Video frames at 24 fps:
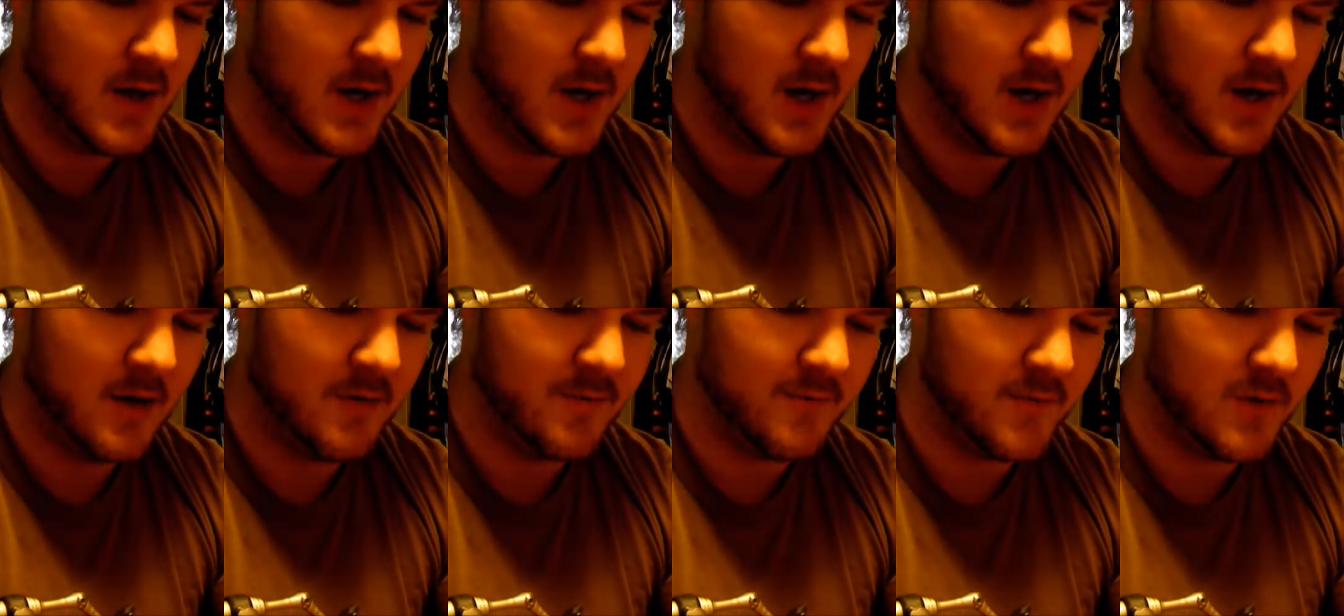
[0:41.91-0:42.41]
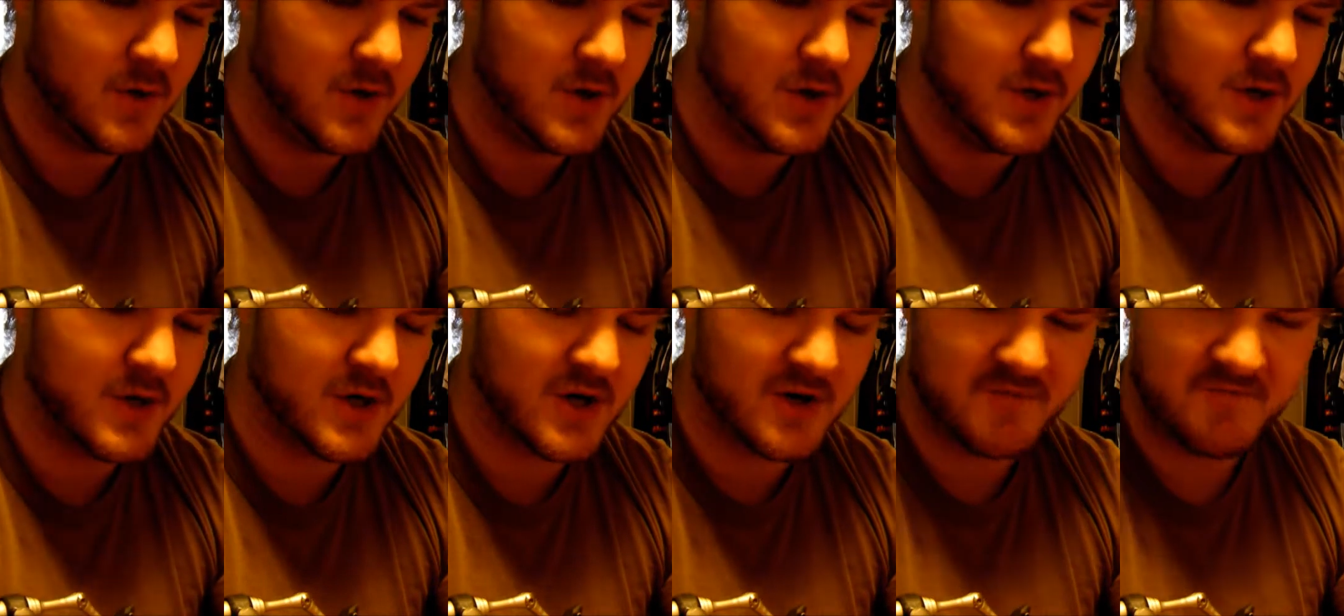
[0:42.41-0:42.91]
Uh, for a
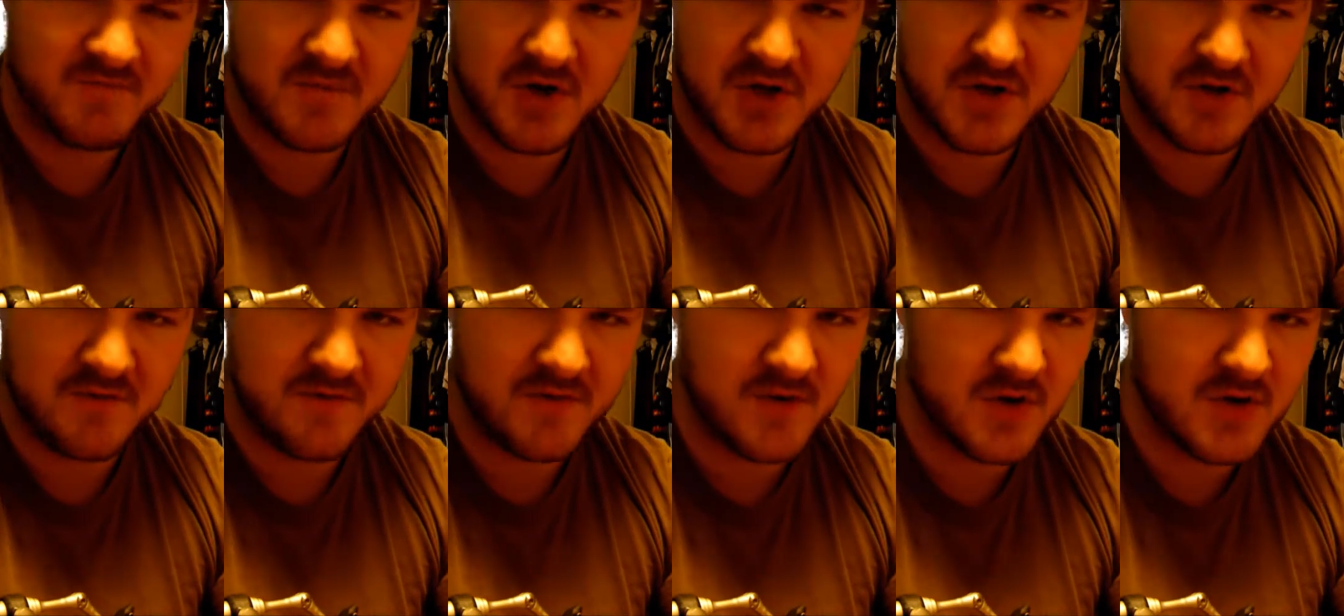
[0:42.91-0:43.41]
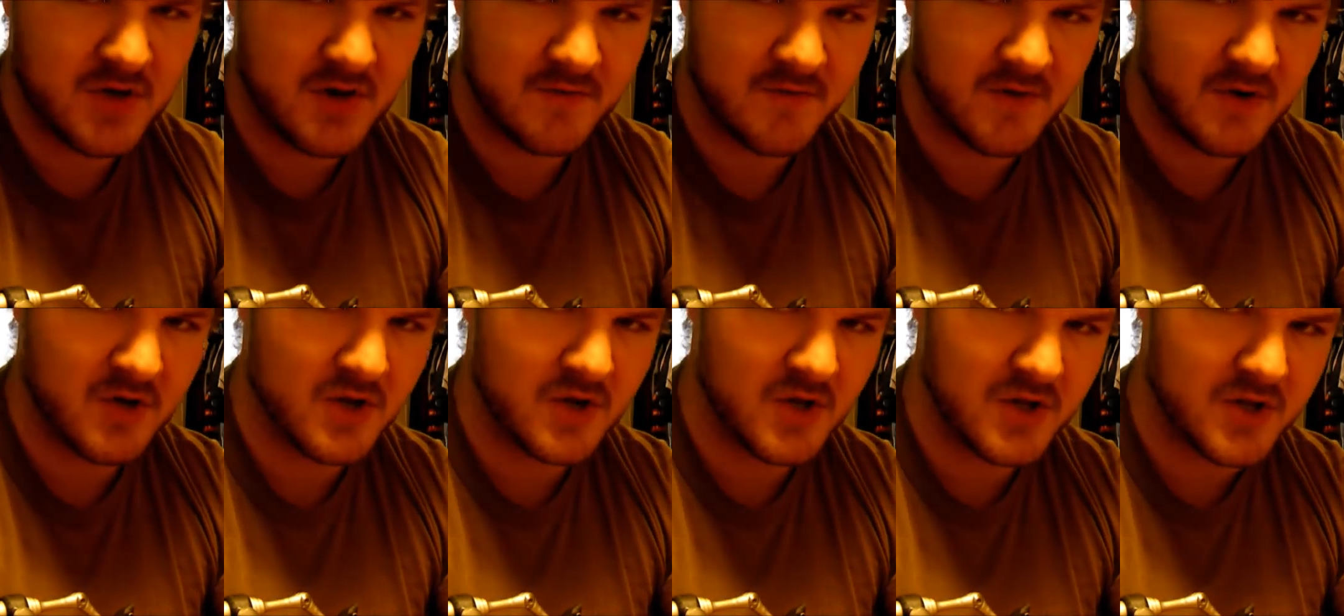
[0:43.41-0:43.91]
hook, there's a few
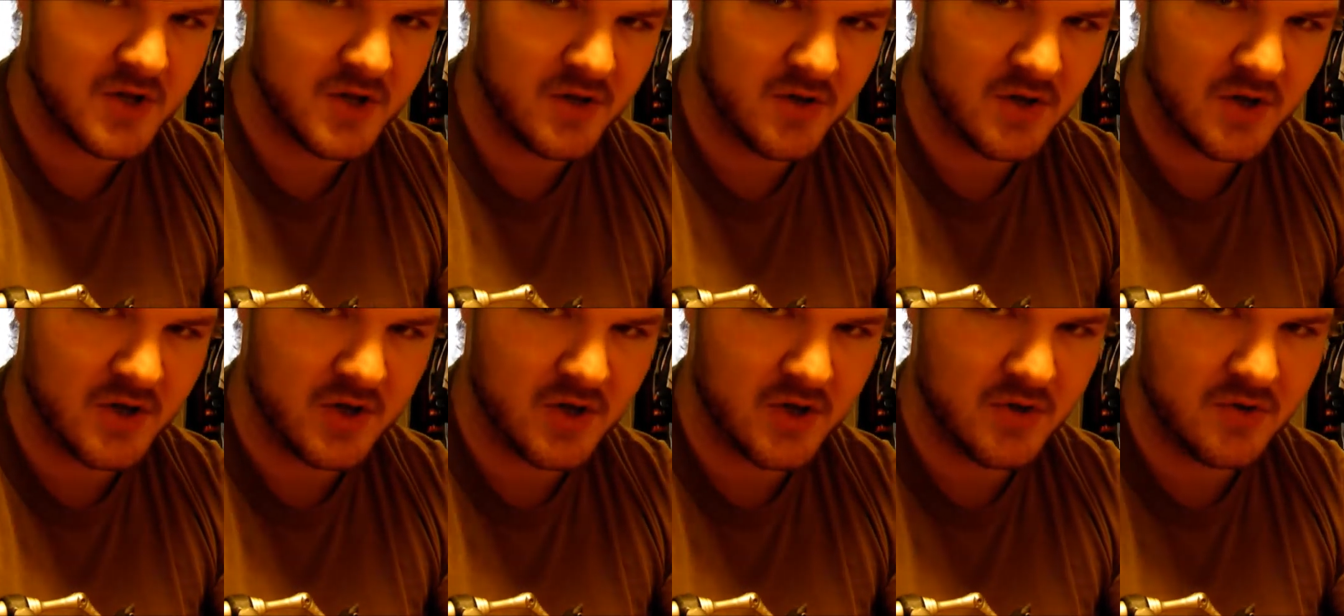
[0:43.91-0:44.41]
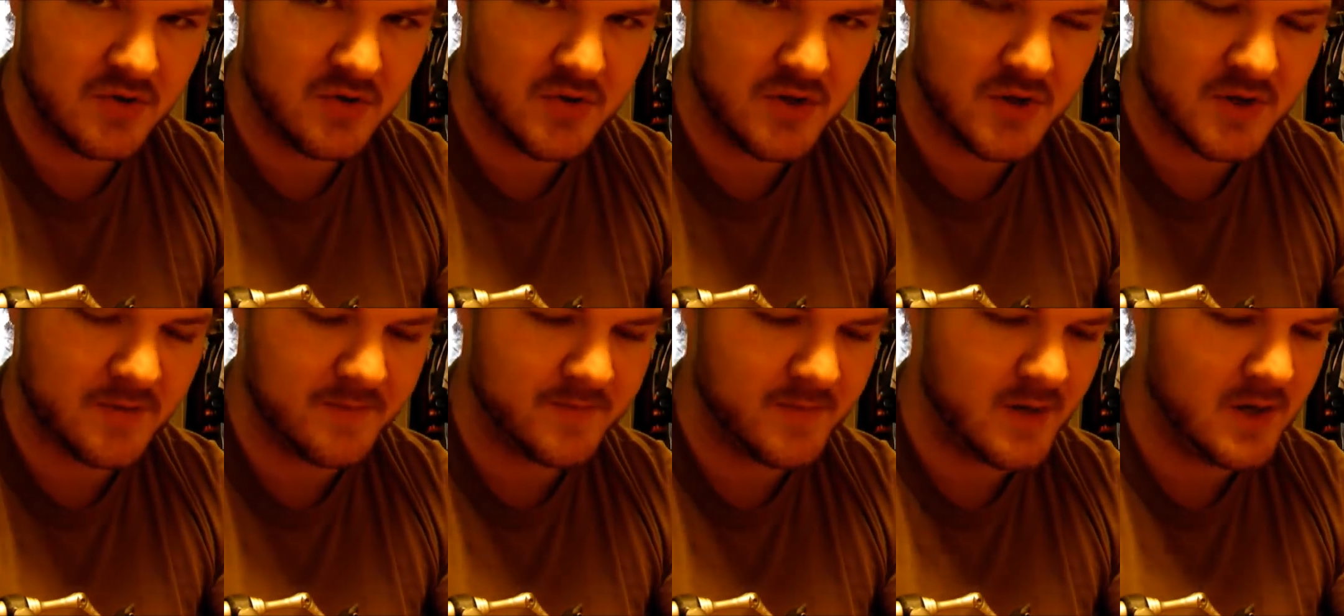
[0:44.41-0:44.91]
different hooks that you can use.
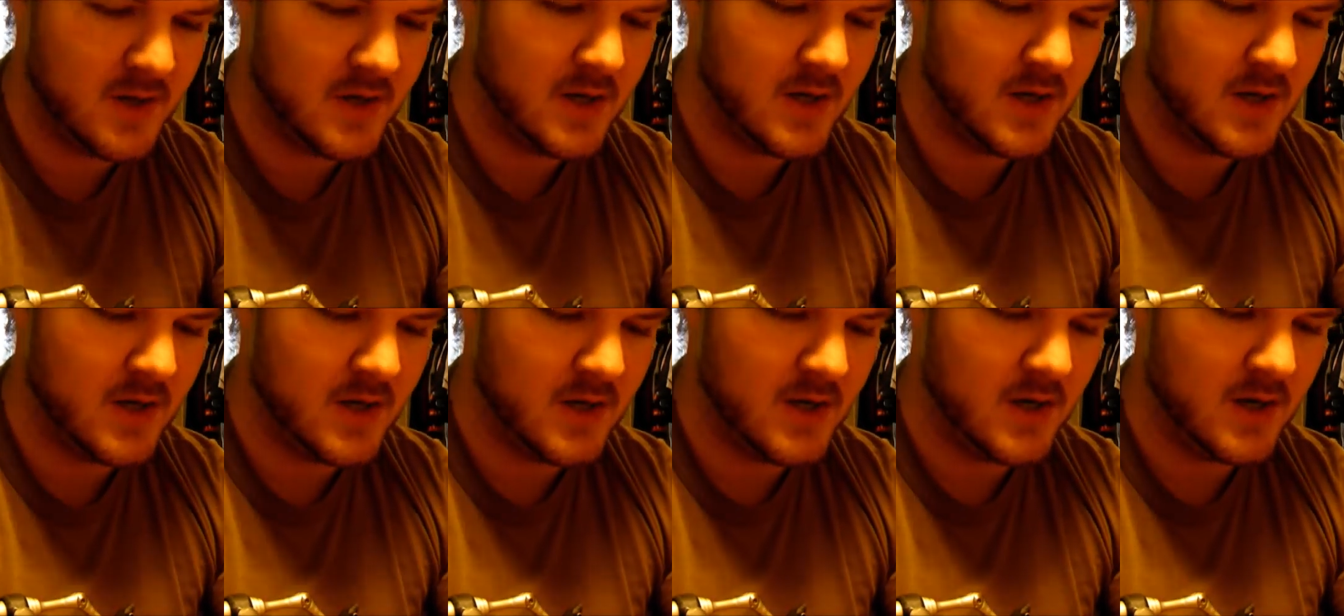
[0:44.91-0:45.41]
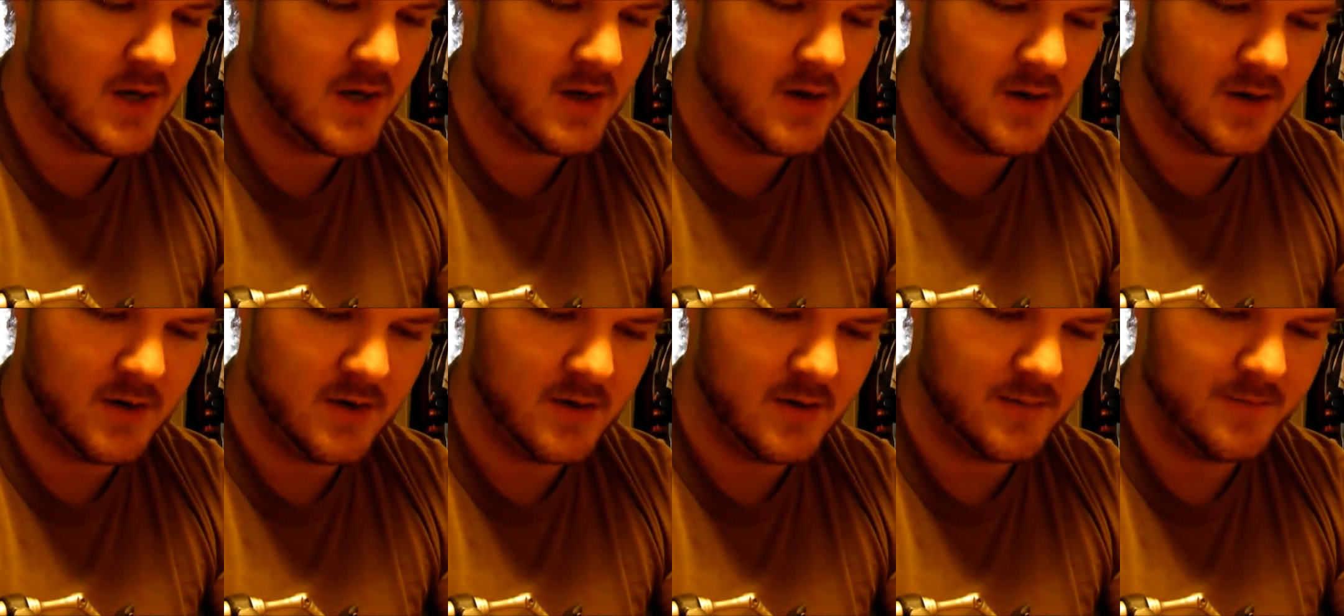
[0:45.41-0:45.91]

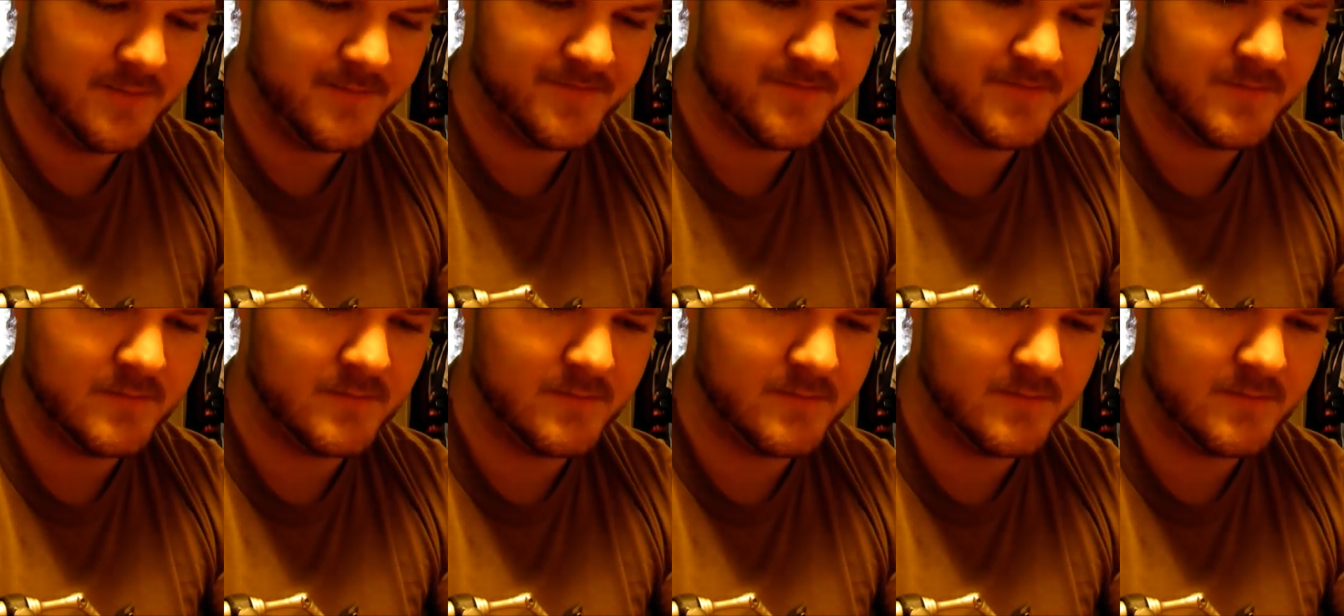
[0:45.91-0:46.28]
Um,